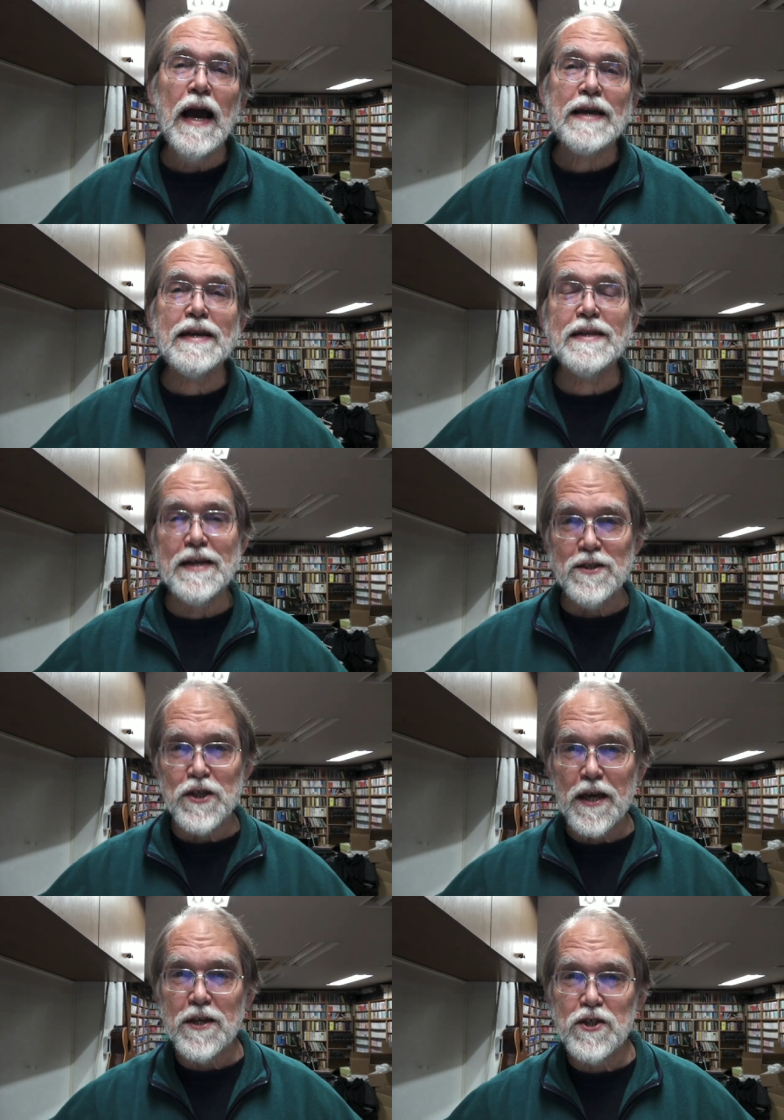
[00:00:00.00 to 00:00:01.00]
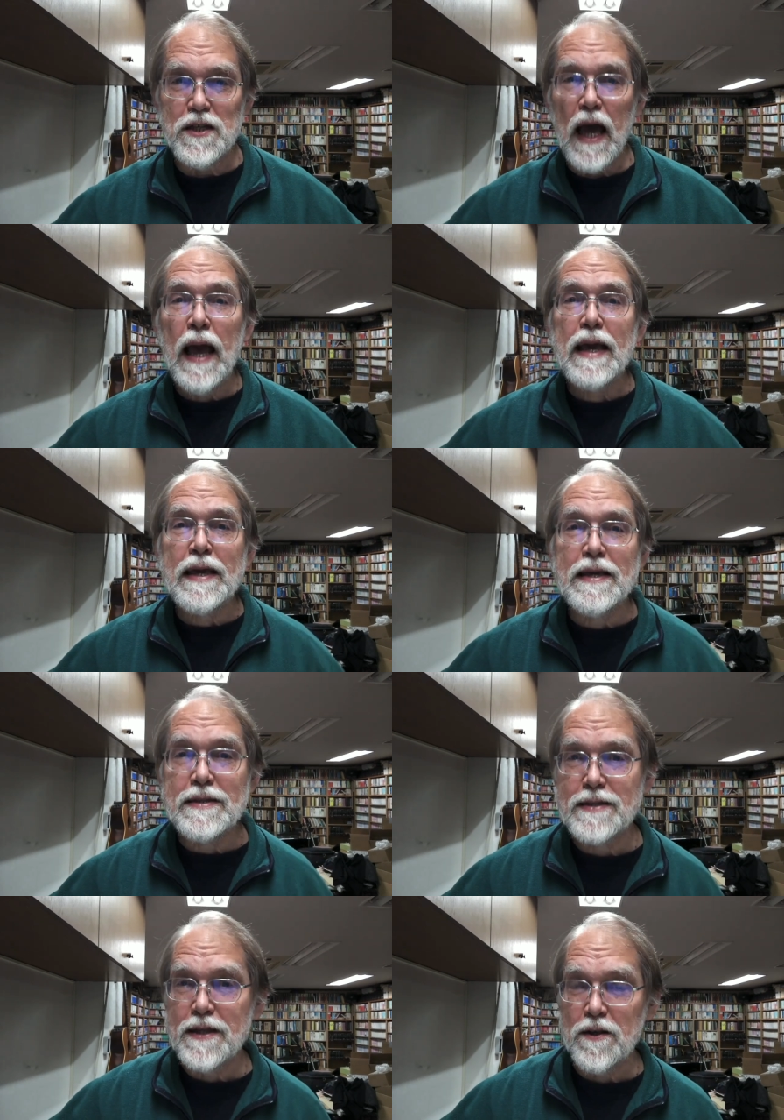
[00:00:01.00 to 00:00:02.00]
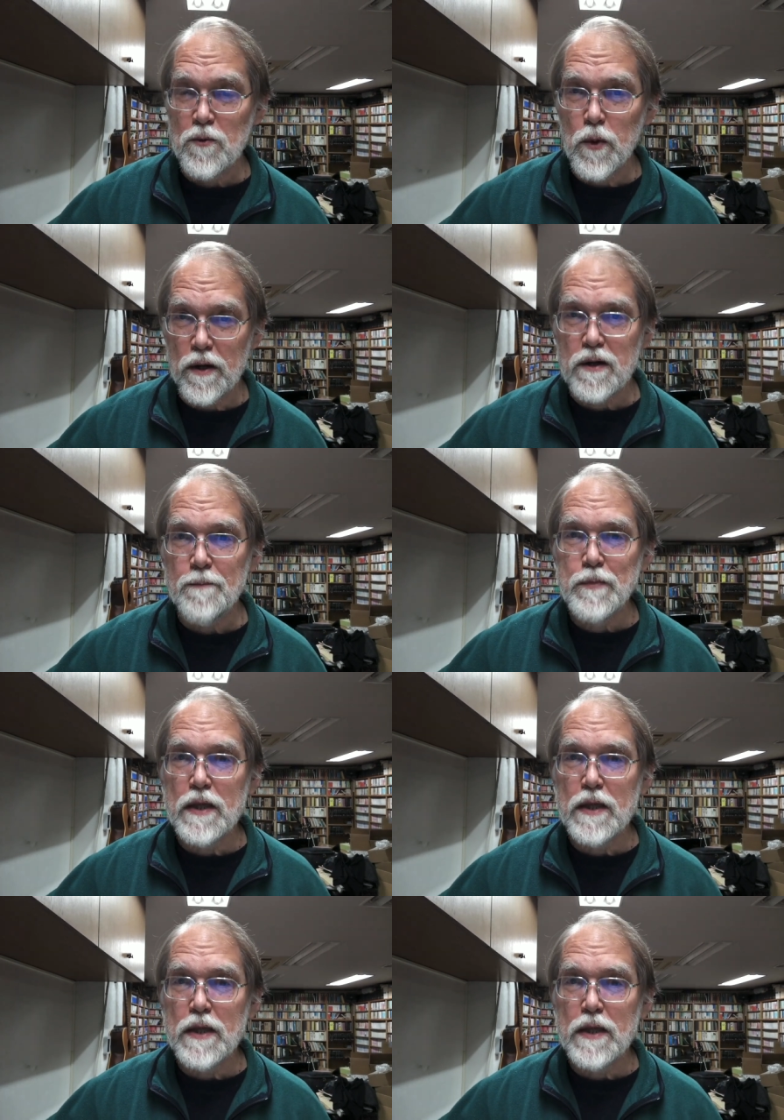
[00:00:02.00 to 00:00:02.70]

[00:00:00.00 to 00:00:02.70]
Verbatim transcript: get the education. It didn't work.